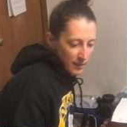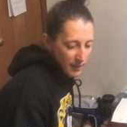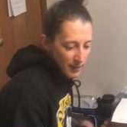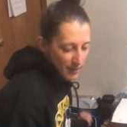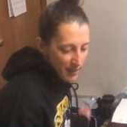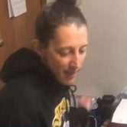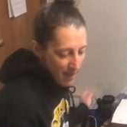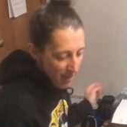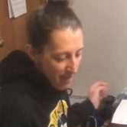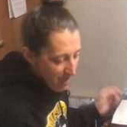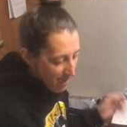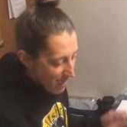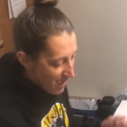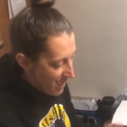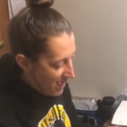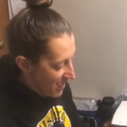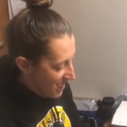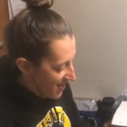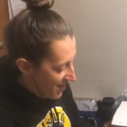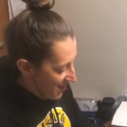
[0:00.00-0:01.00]

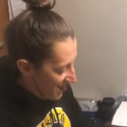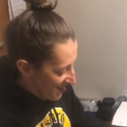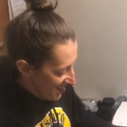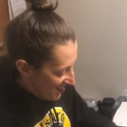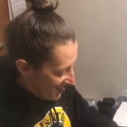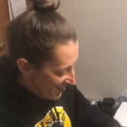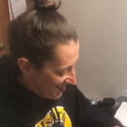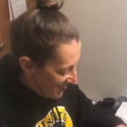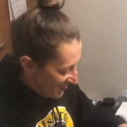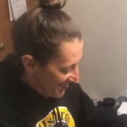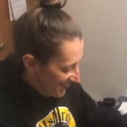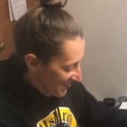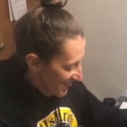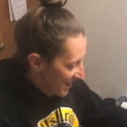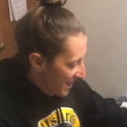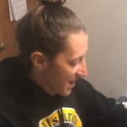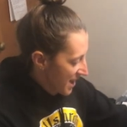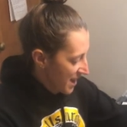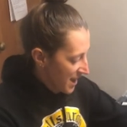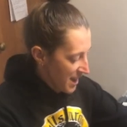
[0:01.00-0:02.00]

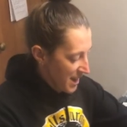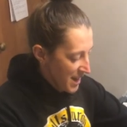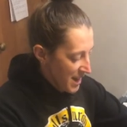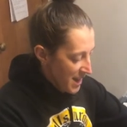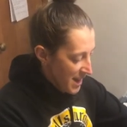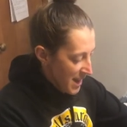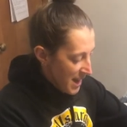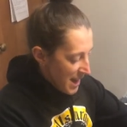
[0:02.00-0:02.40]
(no one is talking)